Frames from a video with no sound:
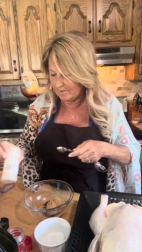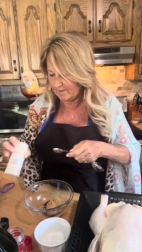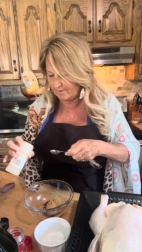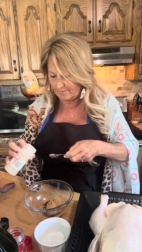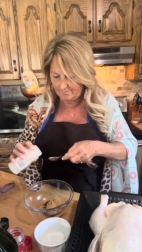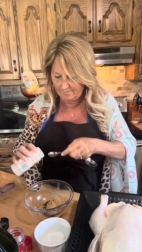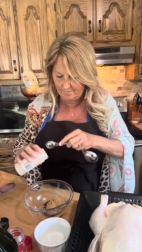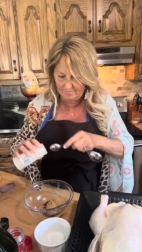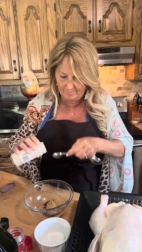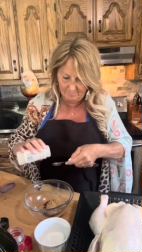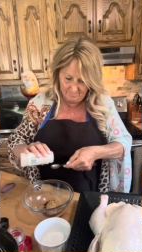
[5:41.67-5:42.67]
powder.
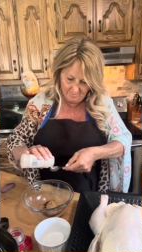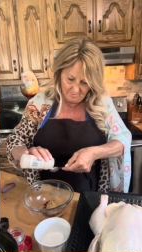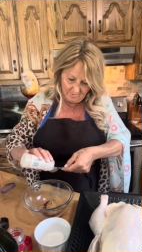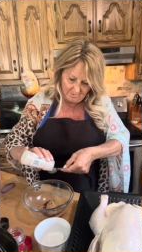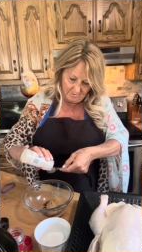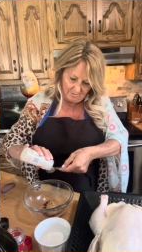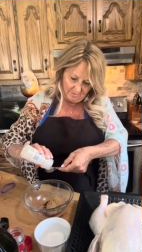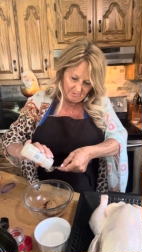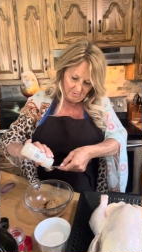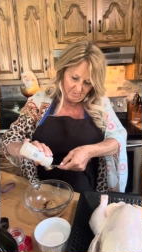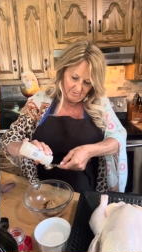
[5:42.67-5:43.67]

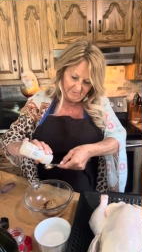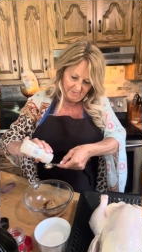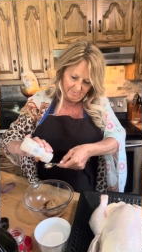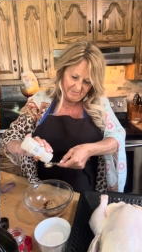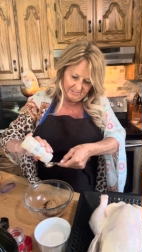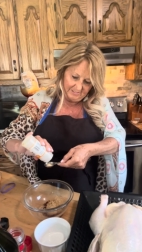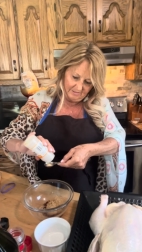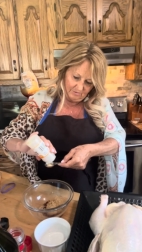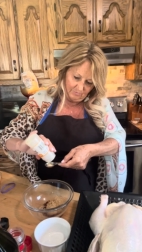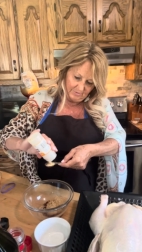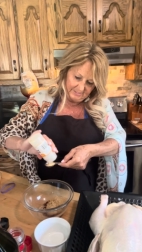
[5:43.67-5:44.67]
All right, let me take
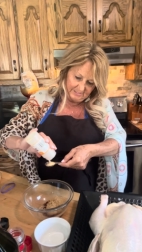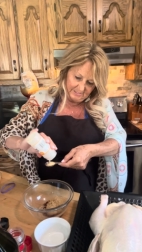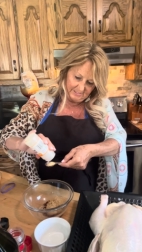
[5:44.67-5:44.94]
the rest of